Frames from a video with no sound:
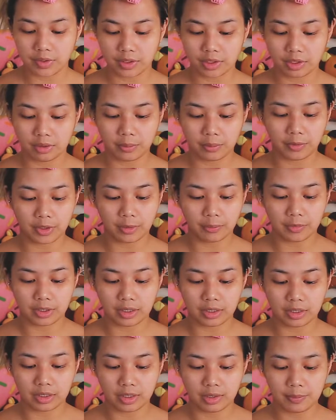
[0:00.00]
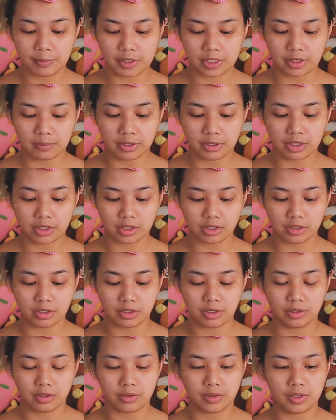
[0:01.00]
gonna prep the lips. I'm actually
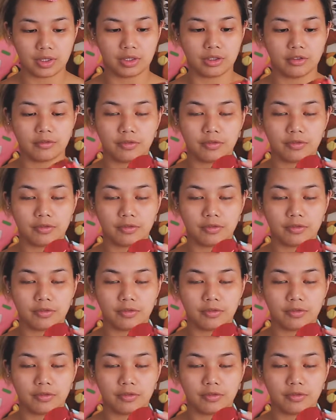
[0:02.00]
using the